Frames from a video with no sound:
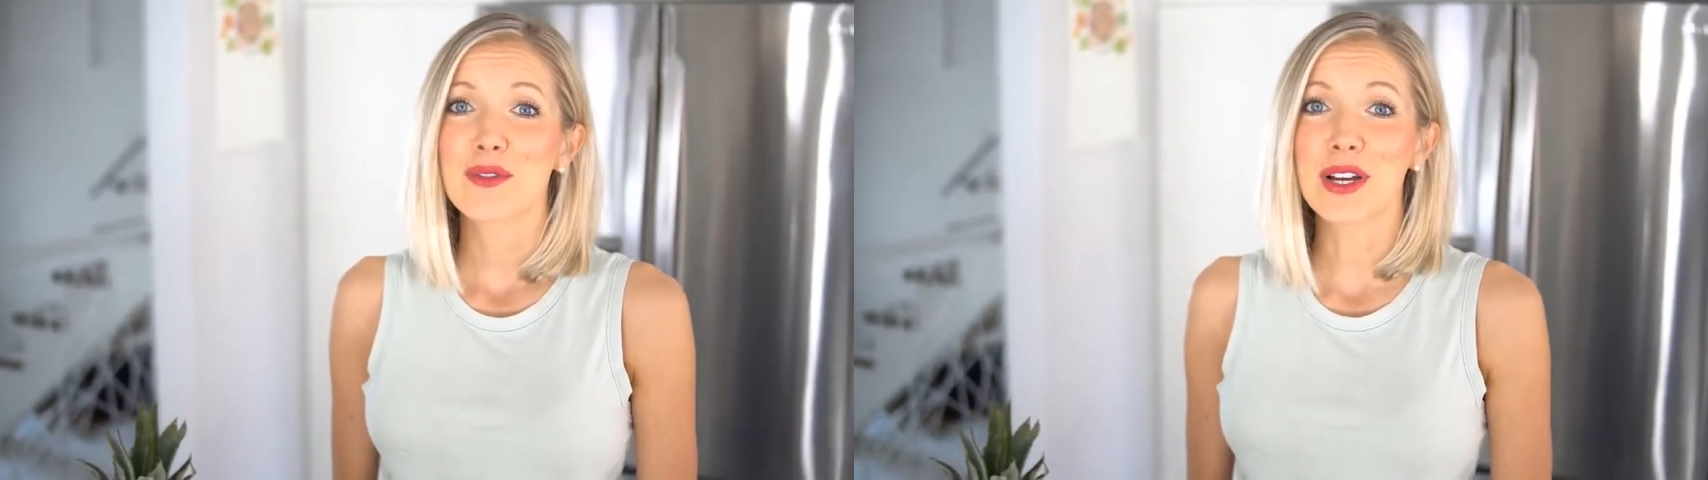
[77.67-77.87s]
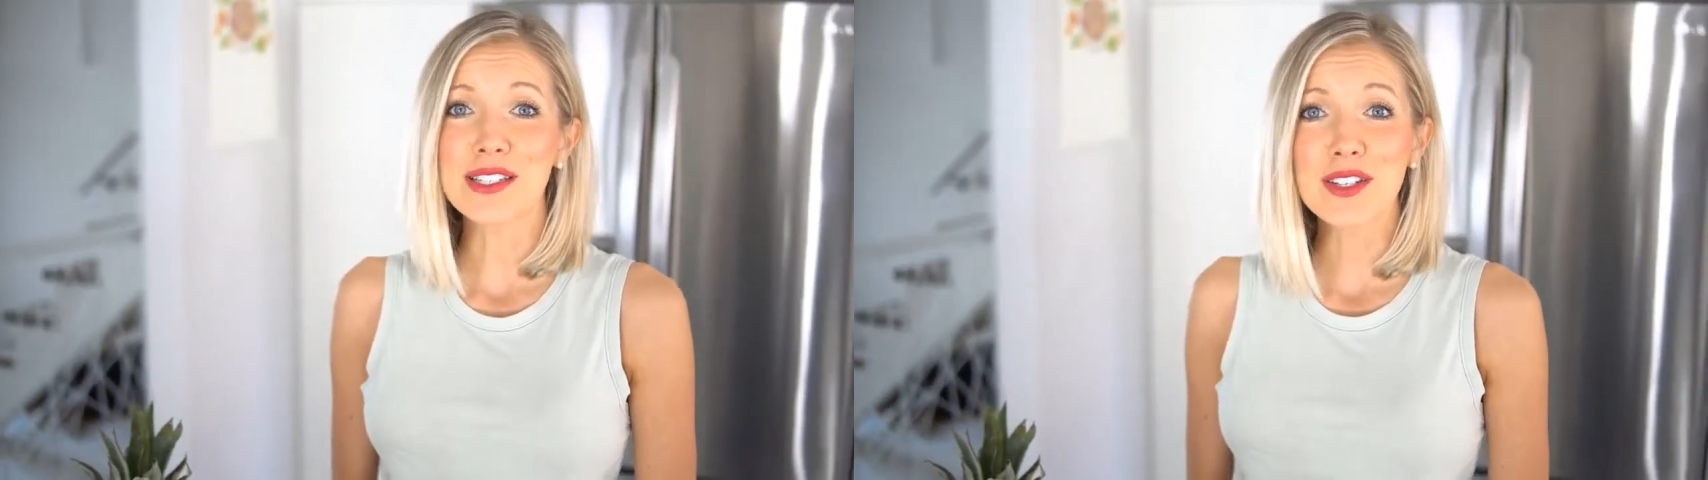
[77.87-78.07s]

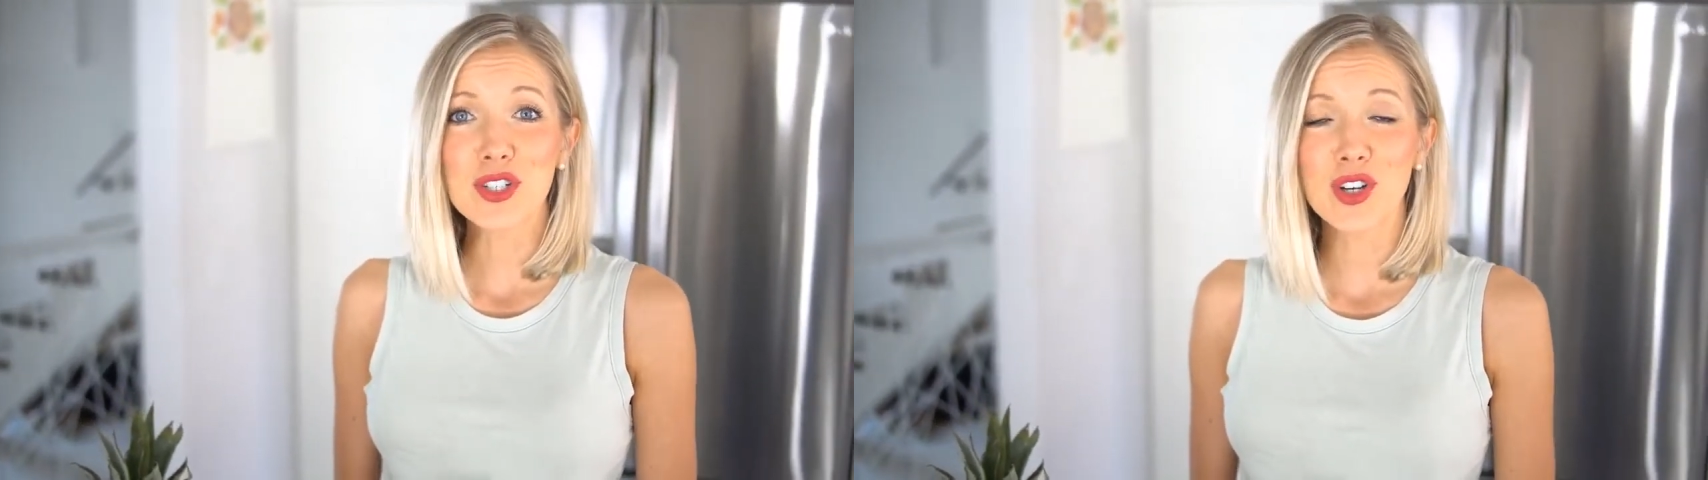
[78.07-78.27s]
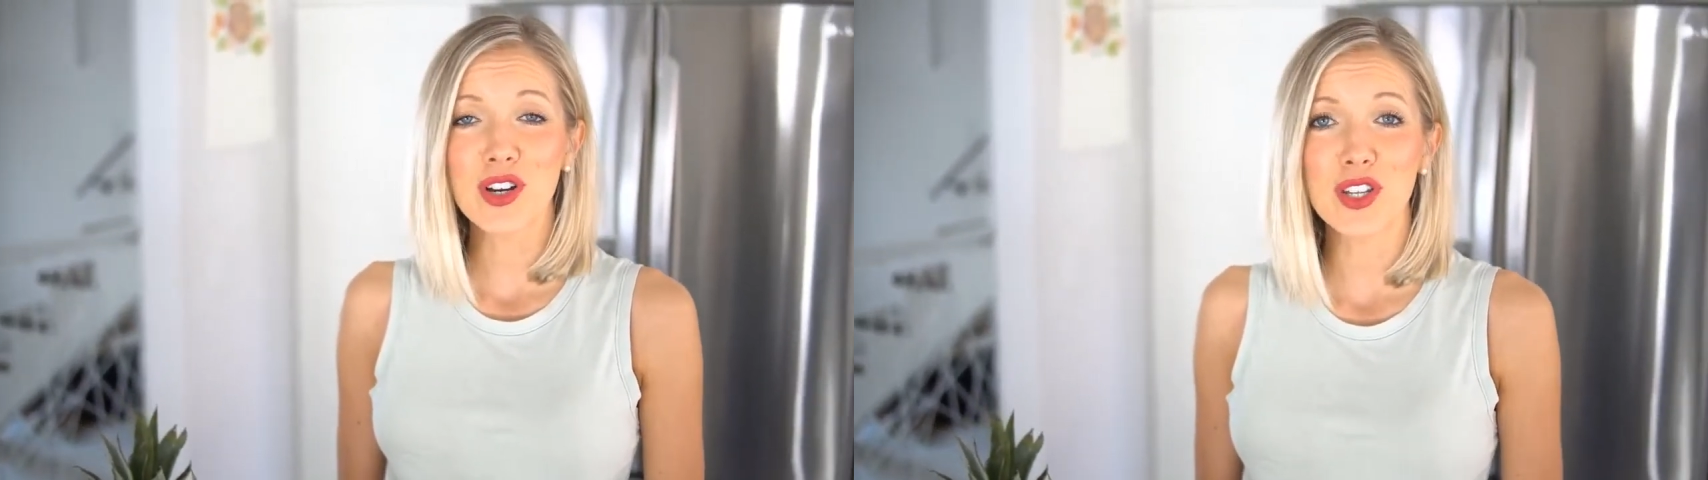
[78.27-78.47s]
rest
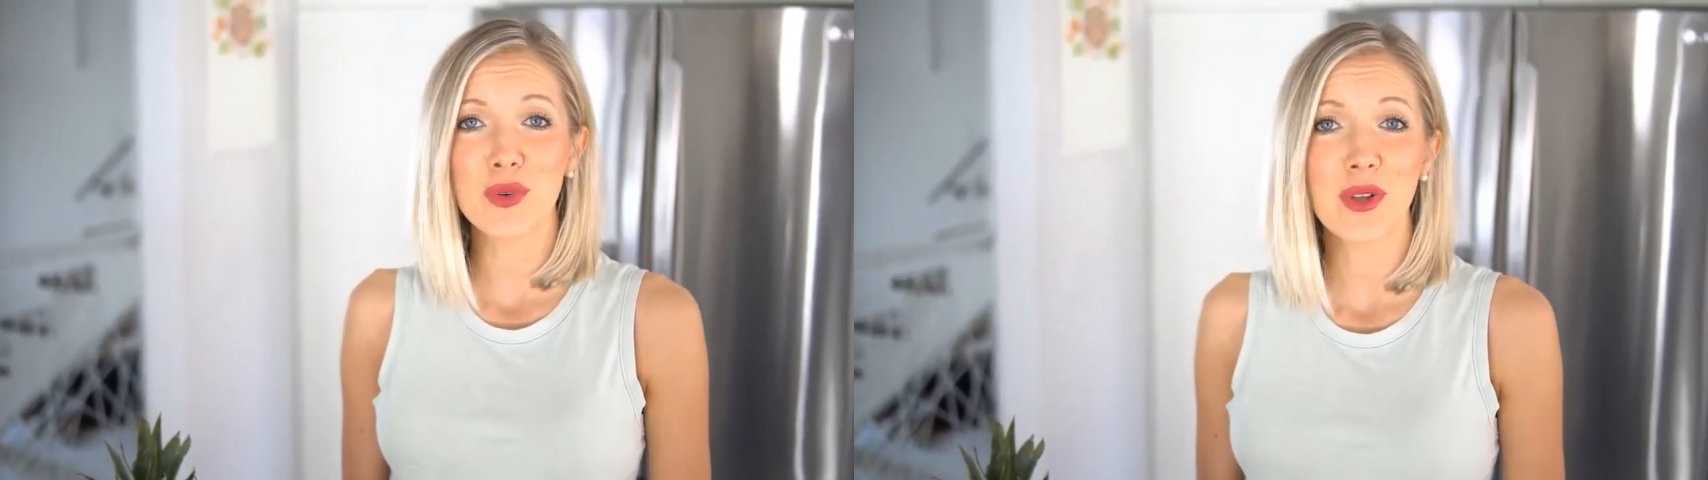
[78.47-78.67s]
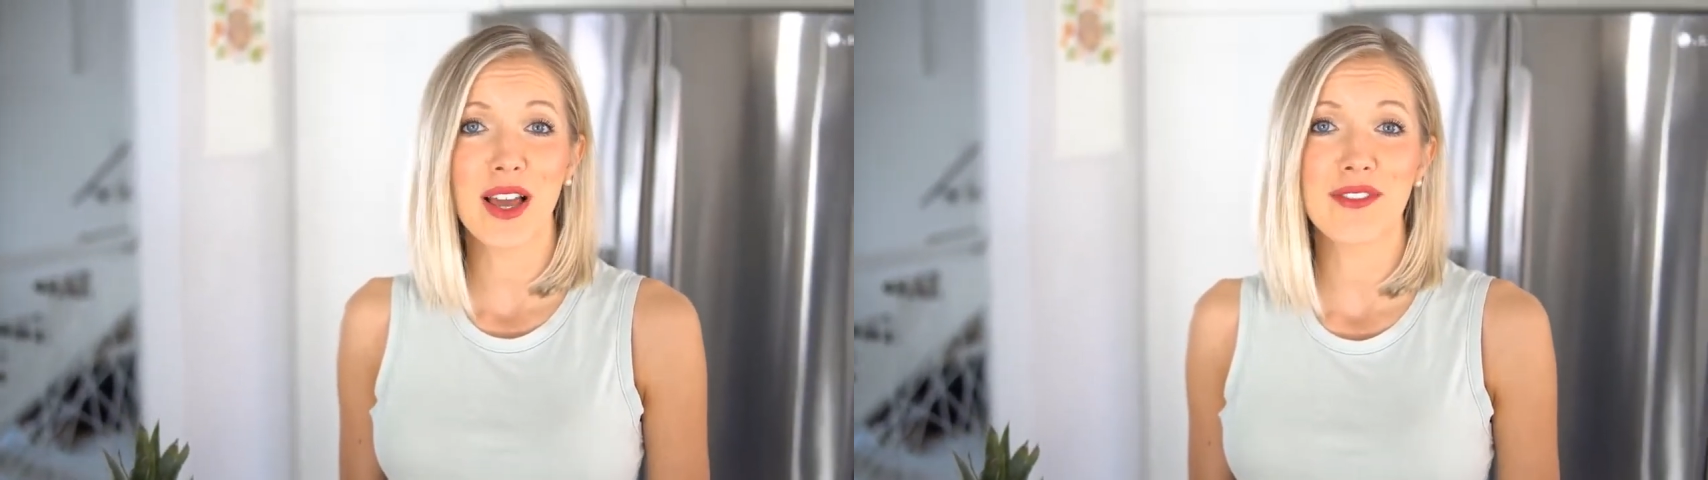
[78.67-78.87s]
assured
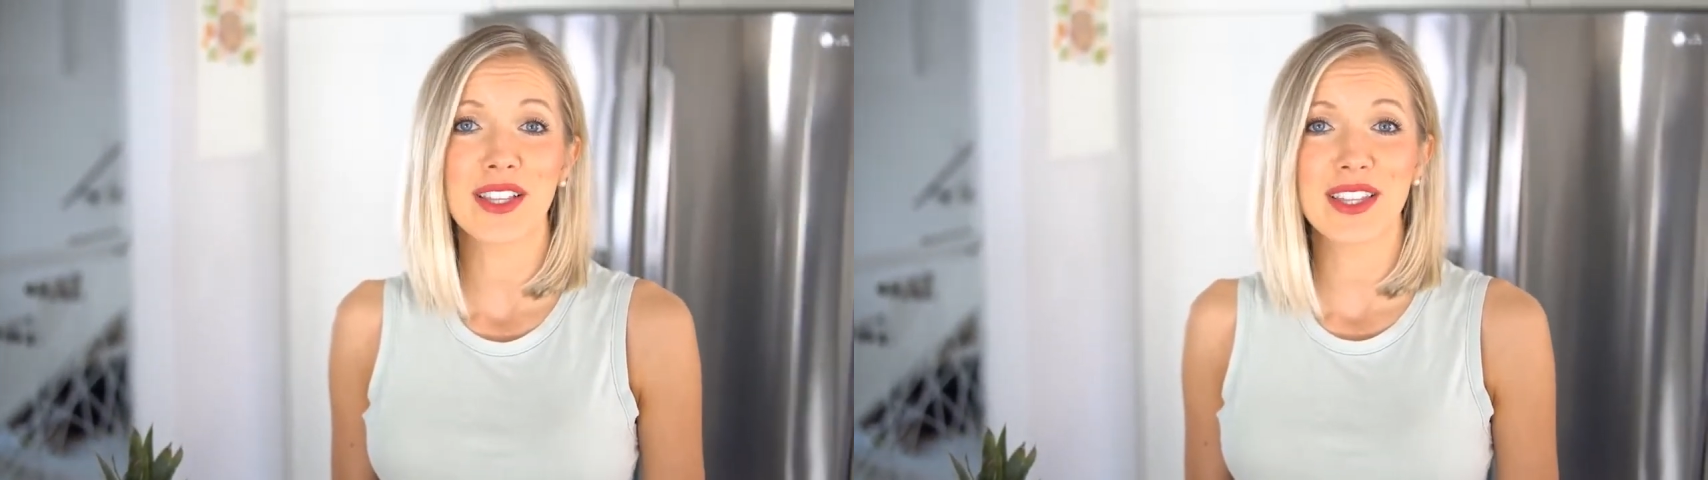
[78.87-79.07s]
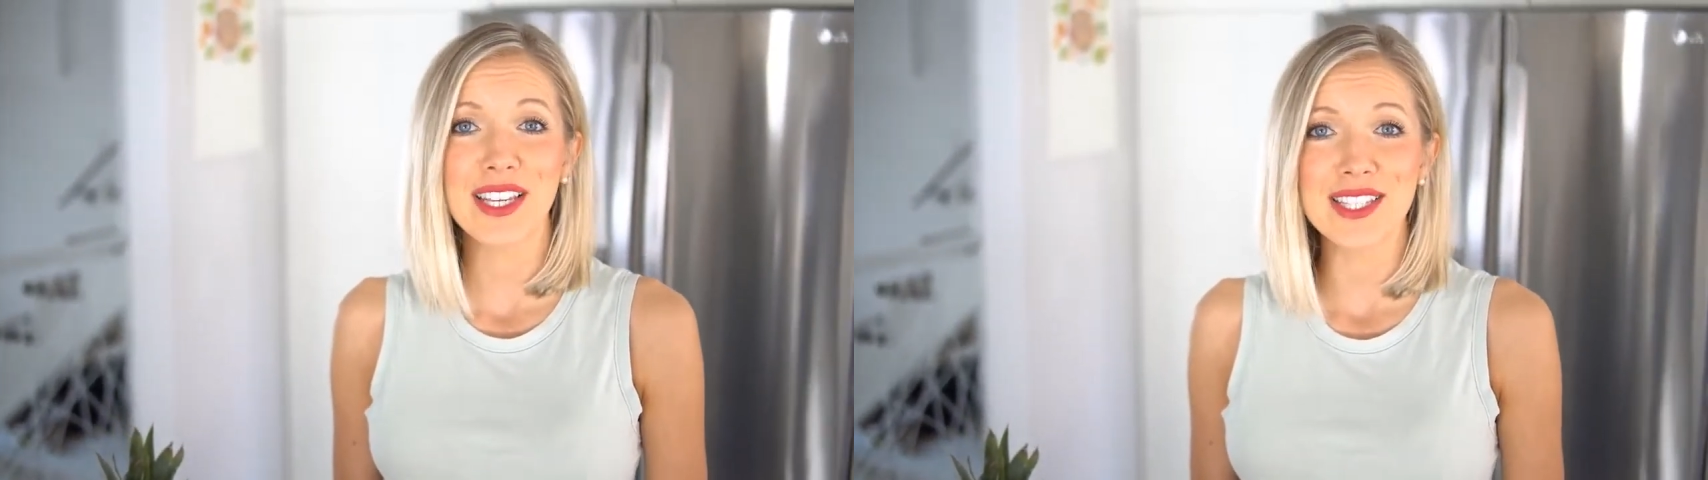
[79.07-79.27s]
you will have
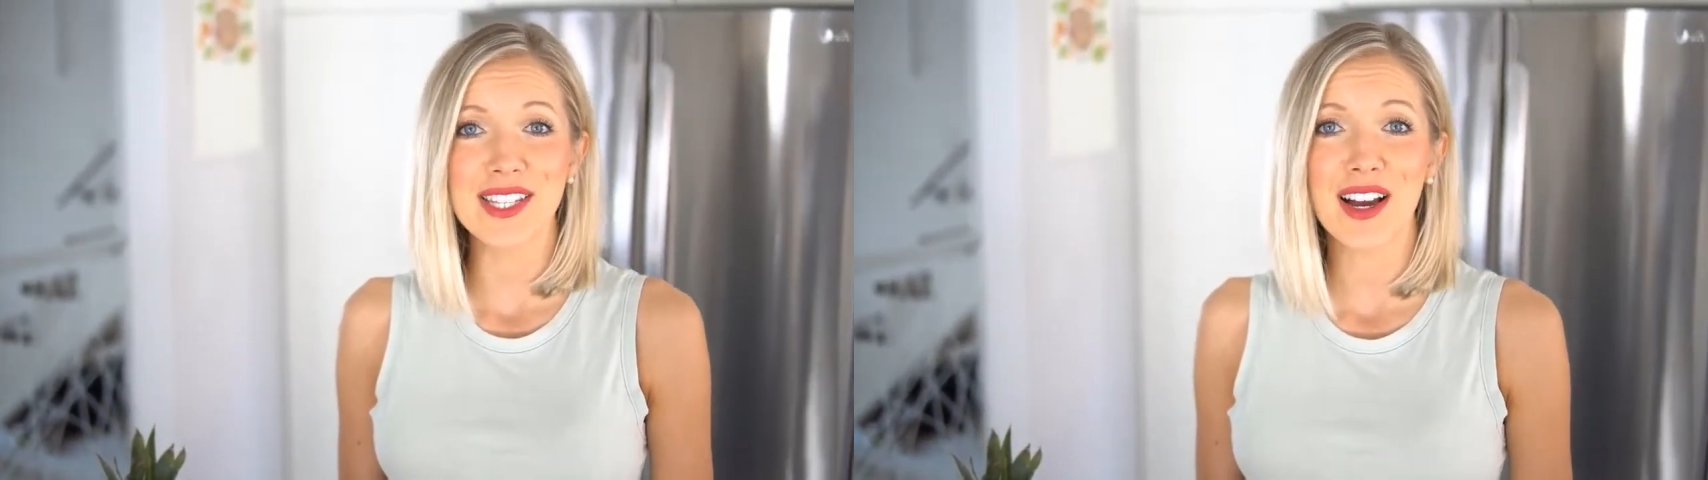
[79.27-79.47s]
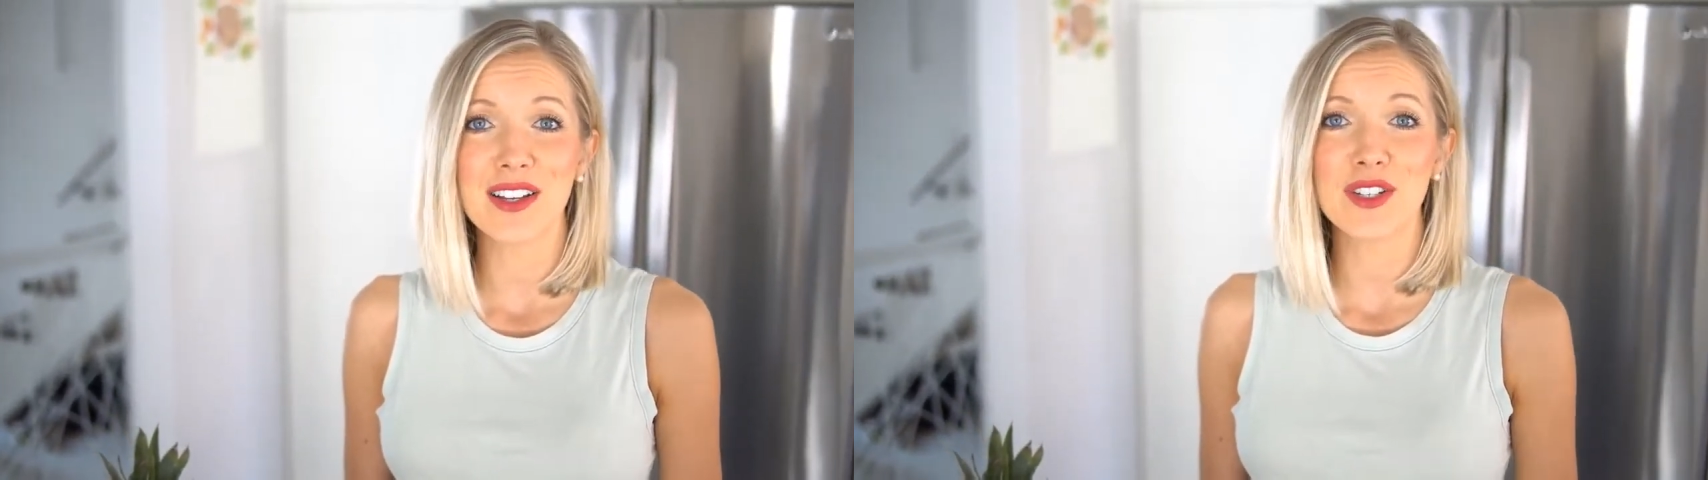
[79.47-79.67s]
at
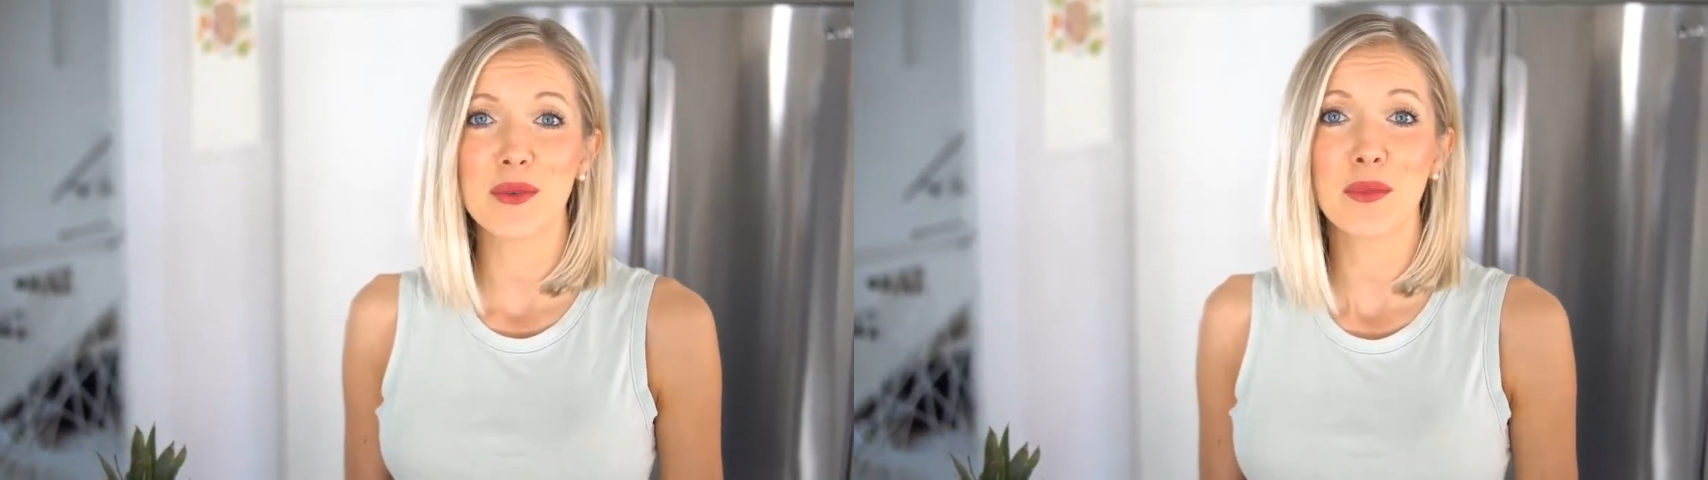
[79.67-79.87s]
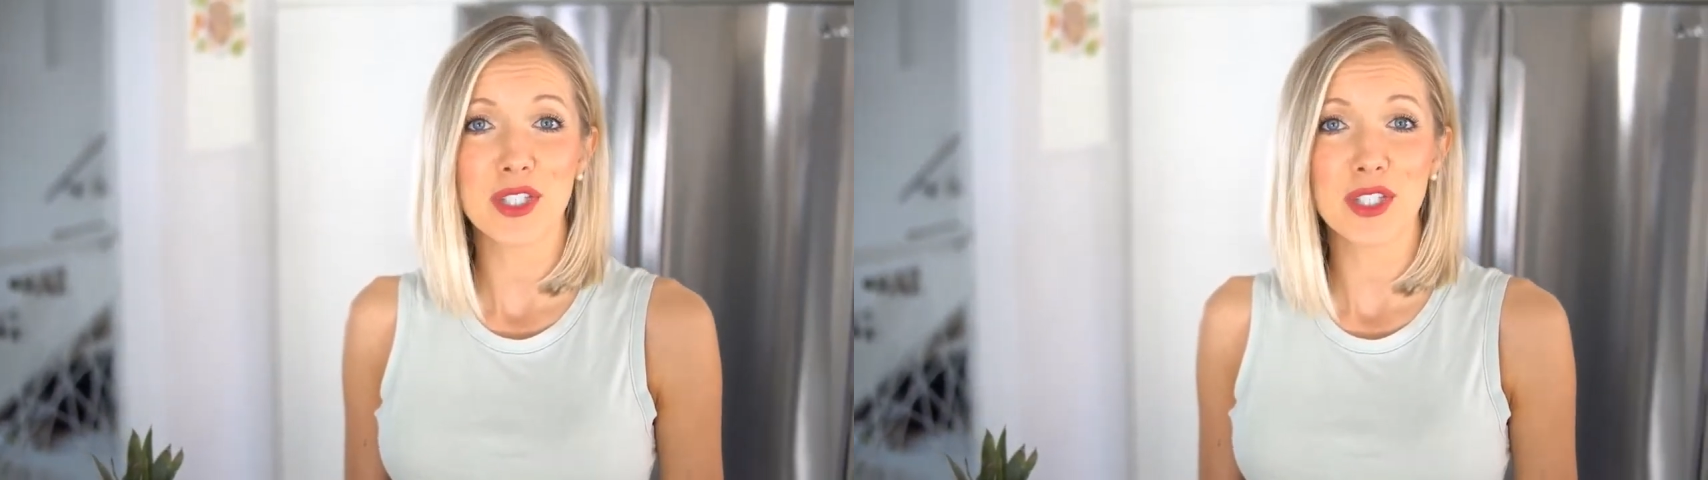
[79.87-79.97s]
least gotten your